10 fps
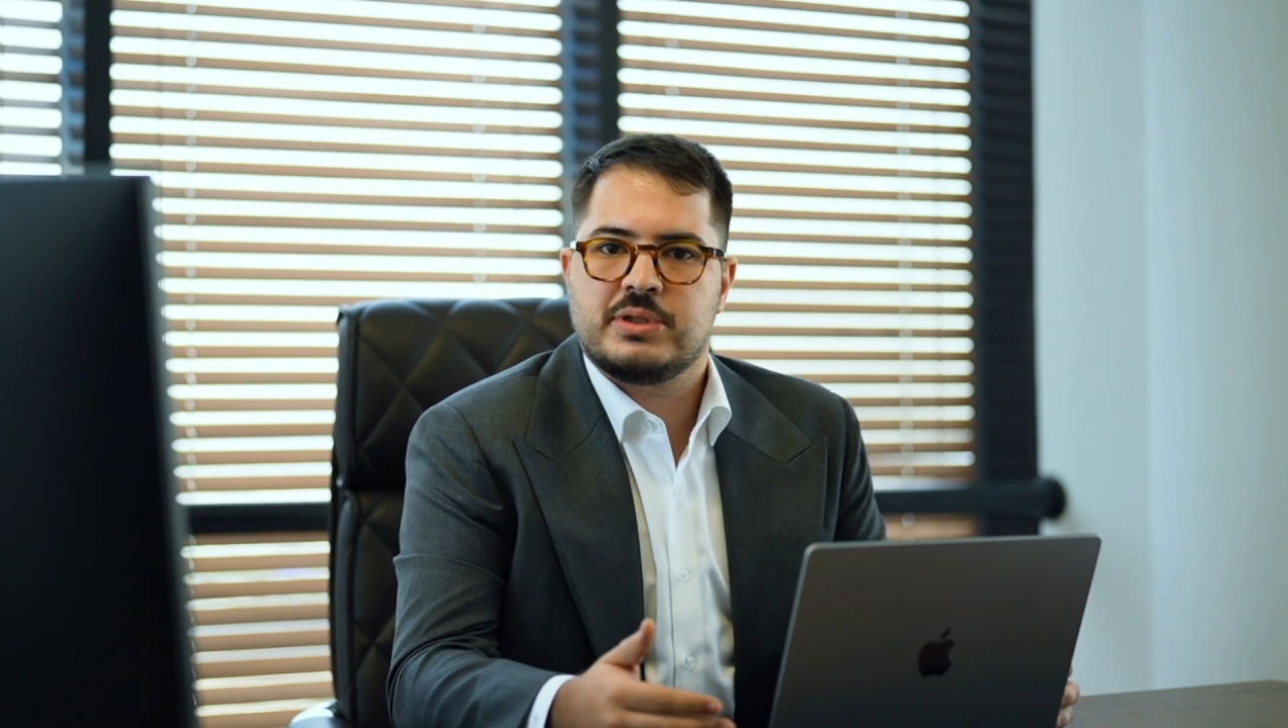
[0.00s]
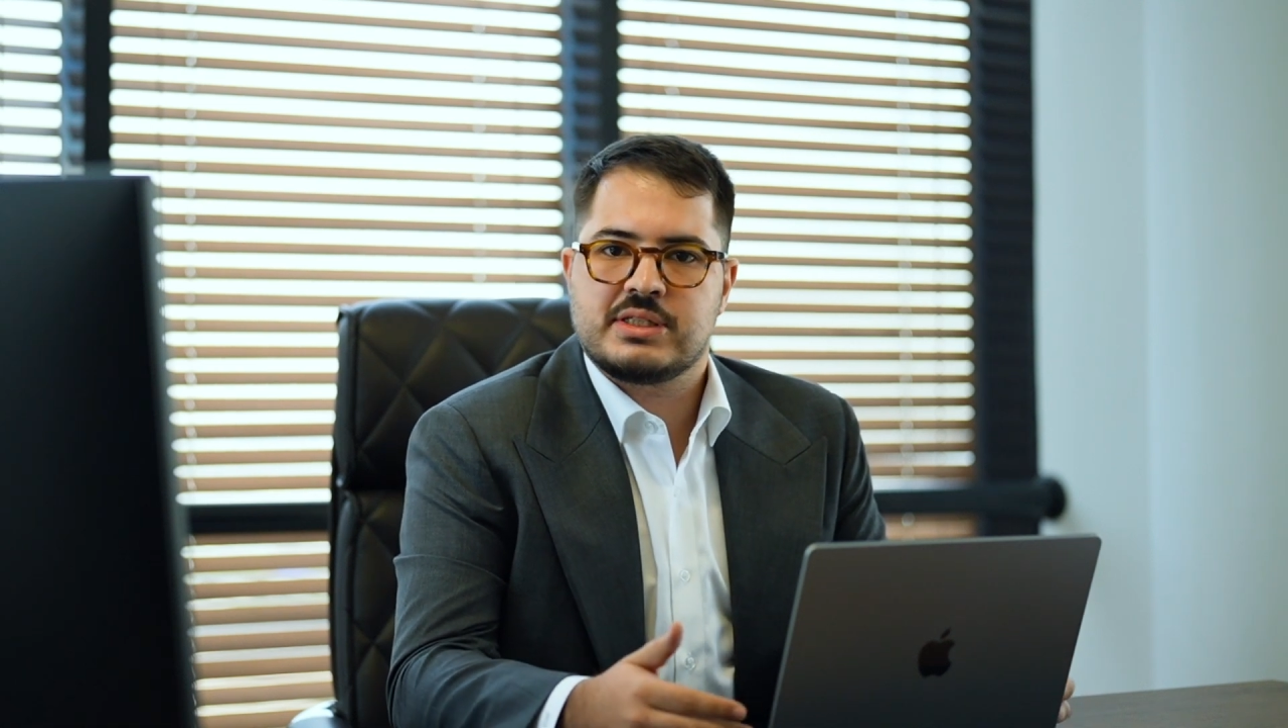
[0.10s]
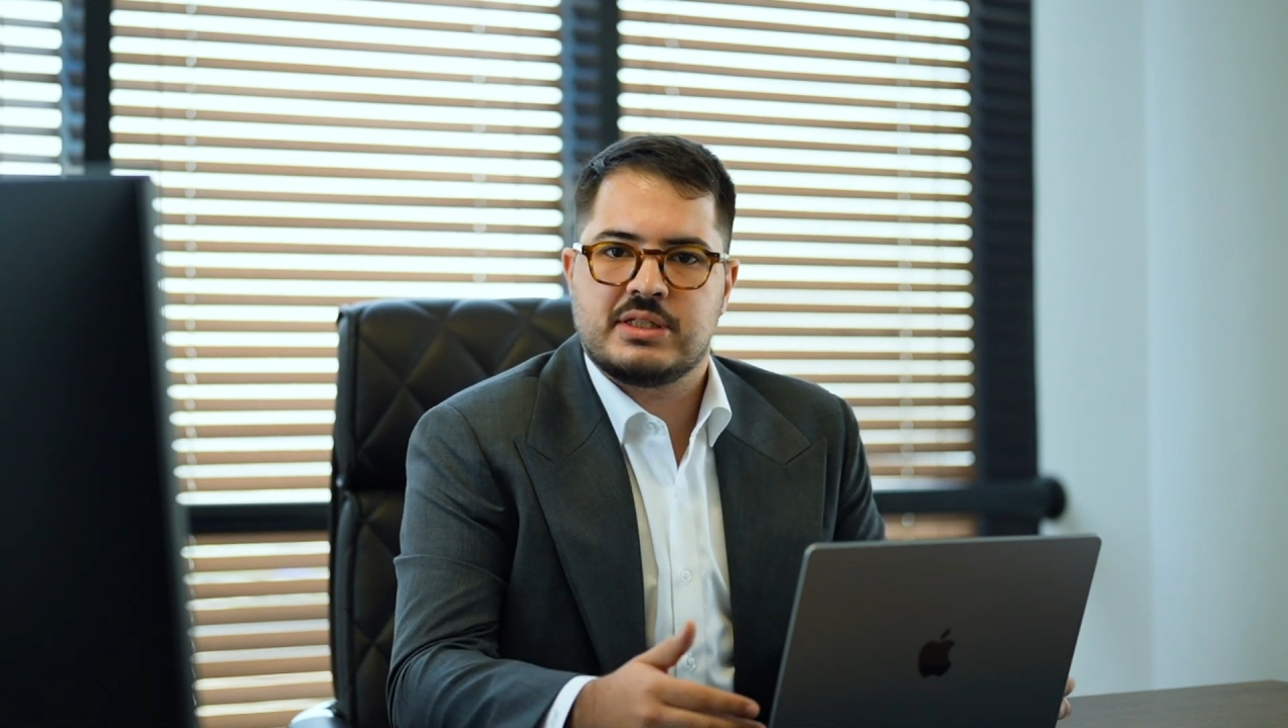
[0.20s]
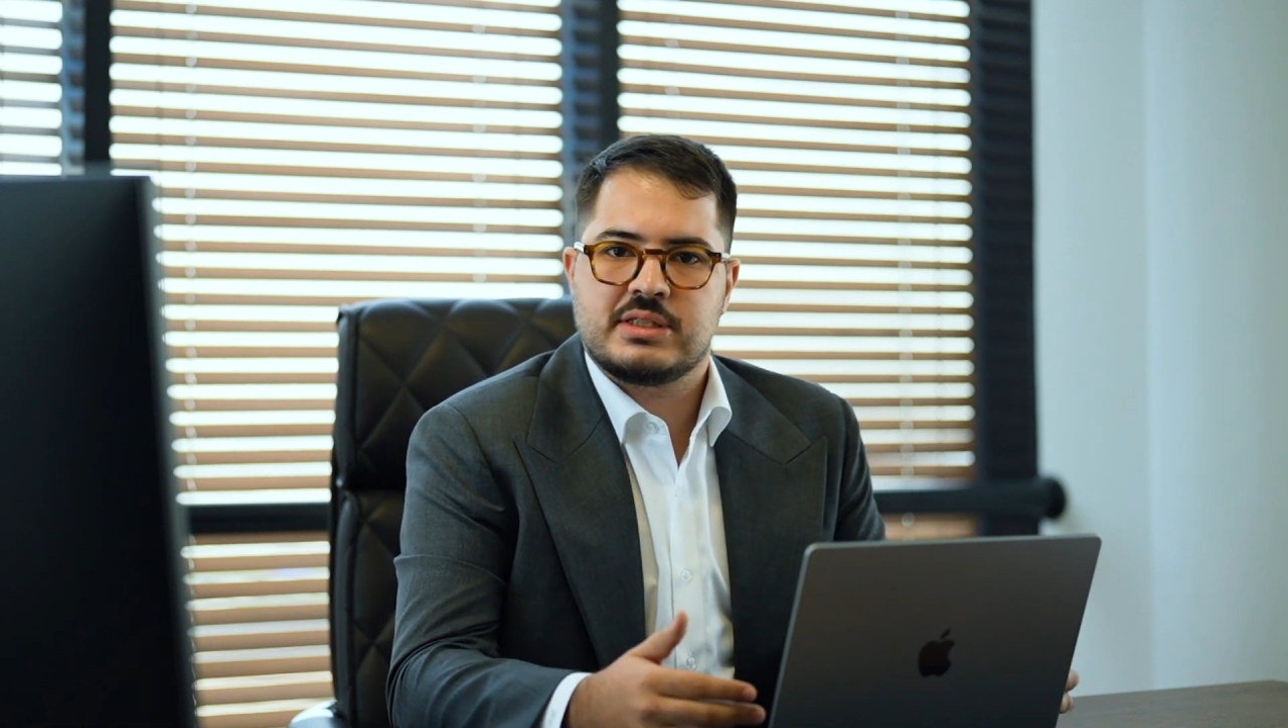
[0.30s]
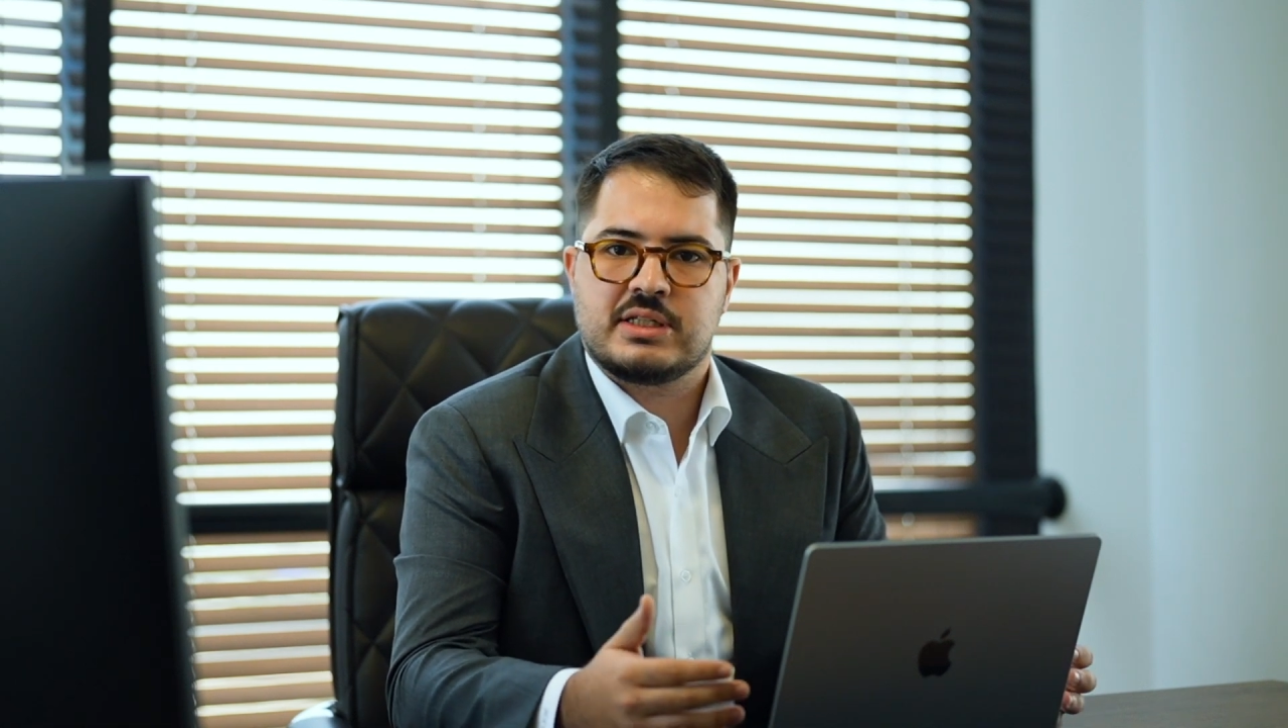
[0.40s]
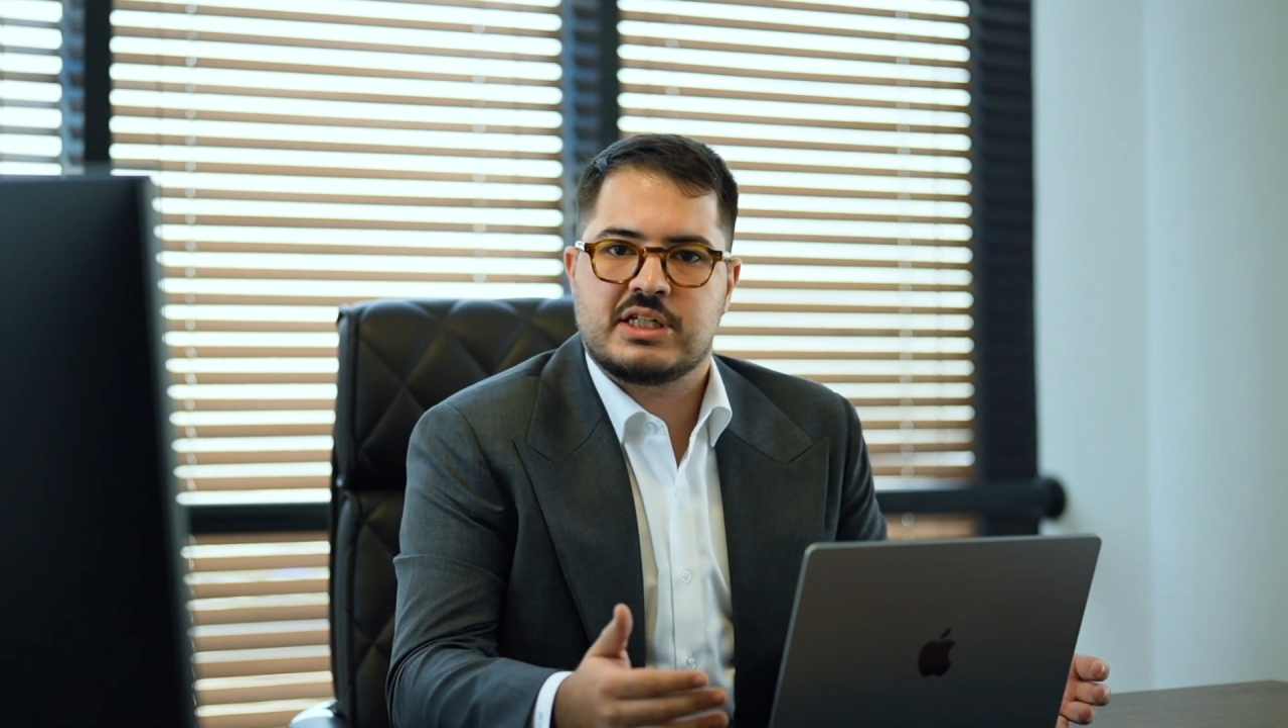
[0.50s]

business,